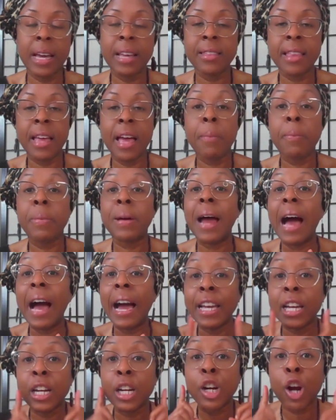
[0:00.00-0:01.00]
that. But
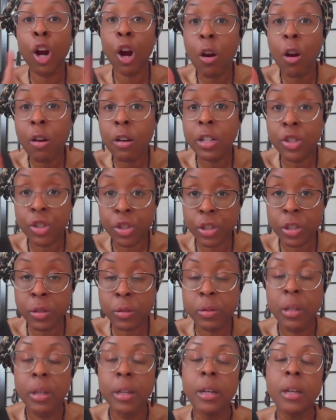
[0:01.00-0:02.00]
I encourage
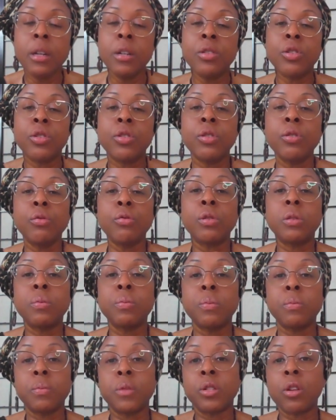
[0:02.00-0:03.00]
you to
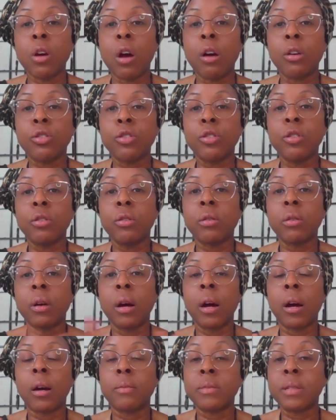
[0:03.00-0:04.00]
talk to your
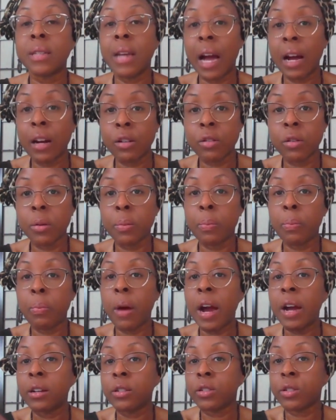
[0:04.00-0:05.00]
doctor
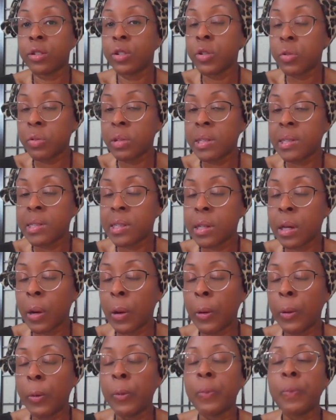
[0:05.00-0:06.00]
prior to doing
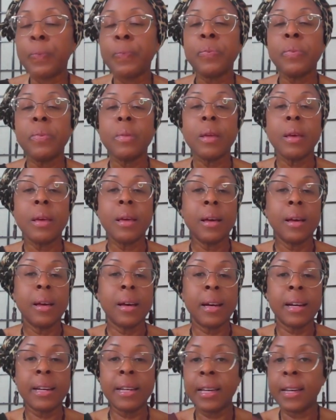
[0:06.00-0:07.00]
so.
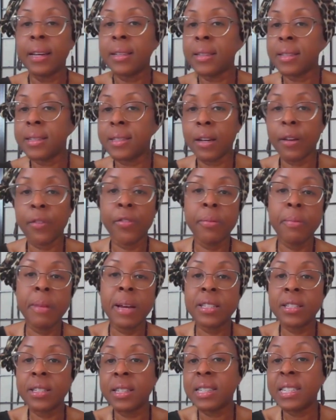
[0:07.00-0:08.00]
Again, this
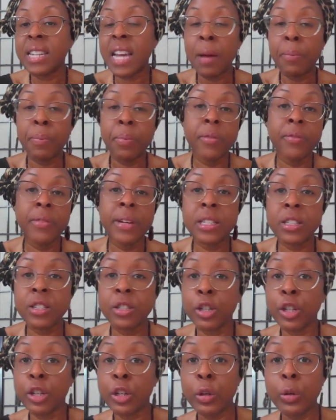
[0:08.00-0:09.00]
information does not permit
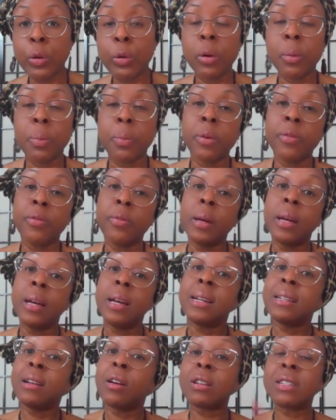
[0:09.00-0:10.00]
to cure
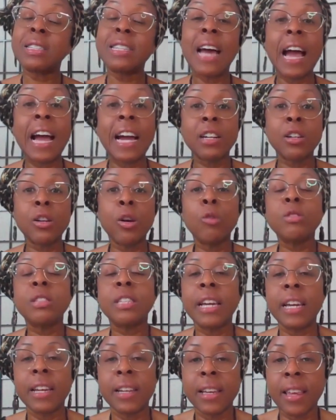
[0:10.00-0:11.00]
or diagnose
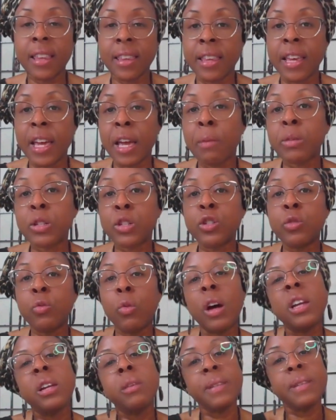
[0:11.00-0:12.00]
anything, but you
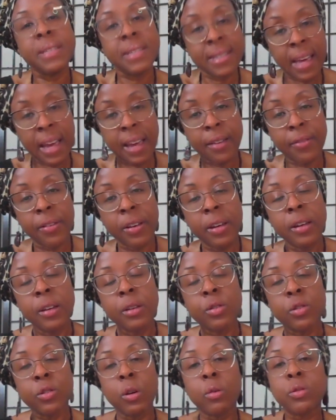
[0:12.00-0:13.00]
want to be safe.
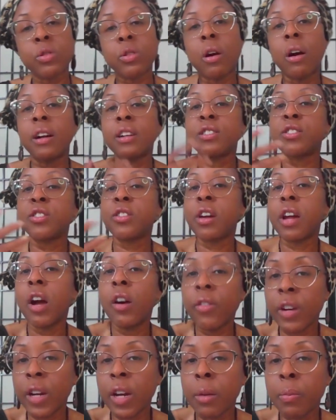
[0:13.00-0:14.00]
So, talking to your
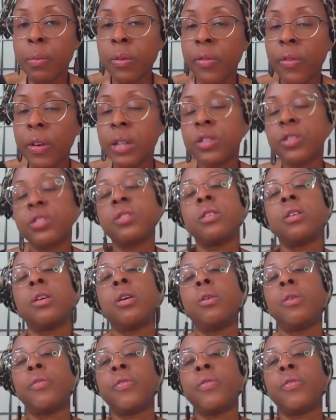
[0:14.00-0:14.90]
healthcare professional,